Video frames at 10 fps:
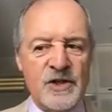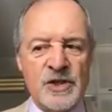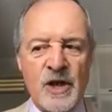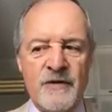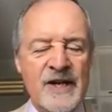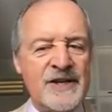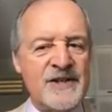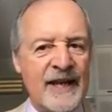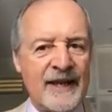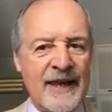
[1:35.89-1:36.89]

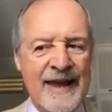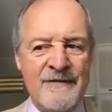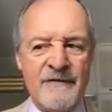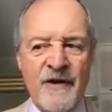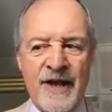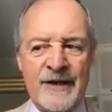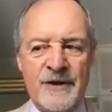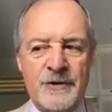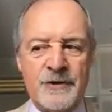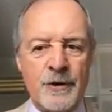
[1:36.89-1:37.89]
chauvinistic, and
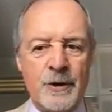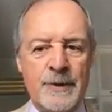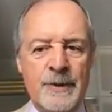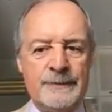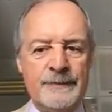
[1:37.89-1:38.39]
violent group.